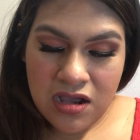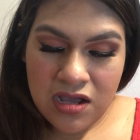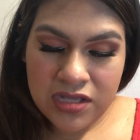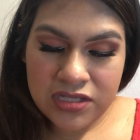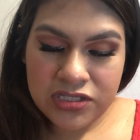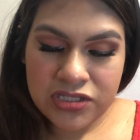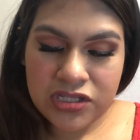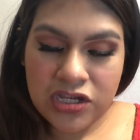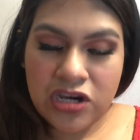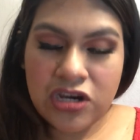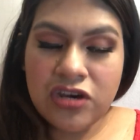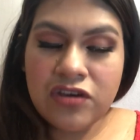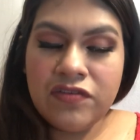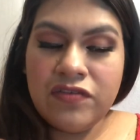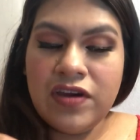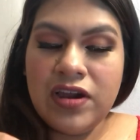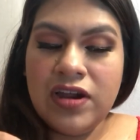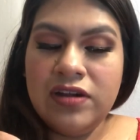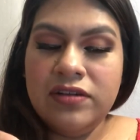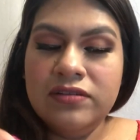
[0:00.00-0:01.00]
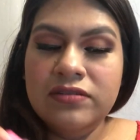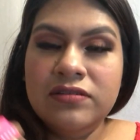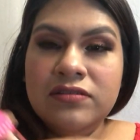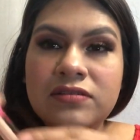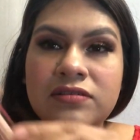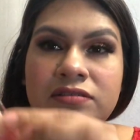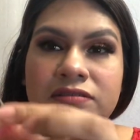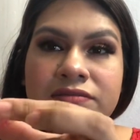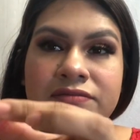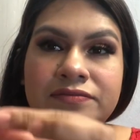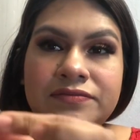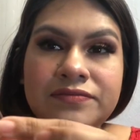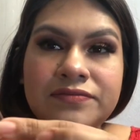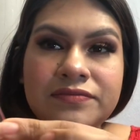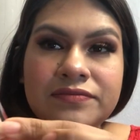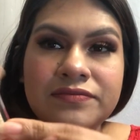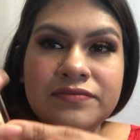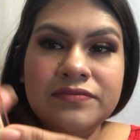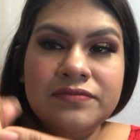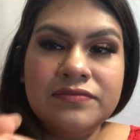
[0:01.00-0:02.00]
Star Crown.
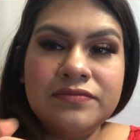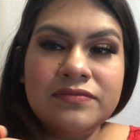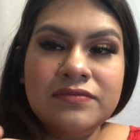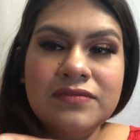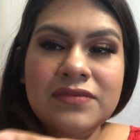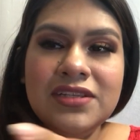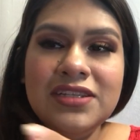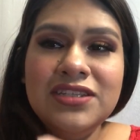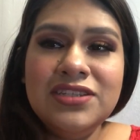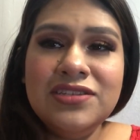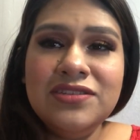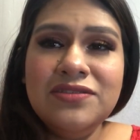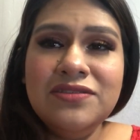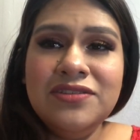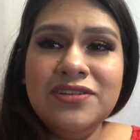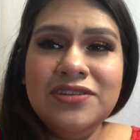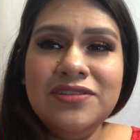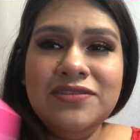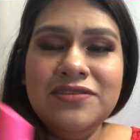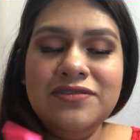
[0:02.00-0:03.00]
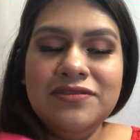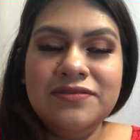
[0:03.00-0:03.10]
So cute.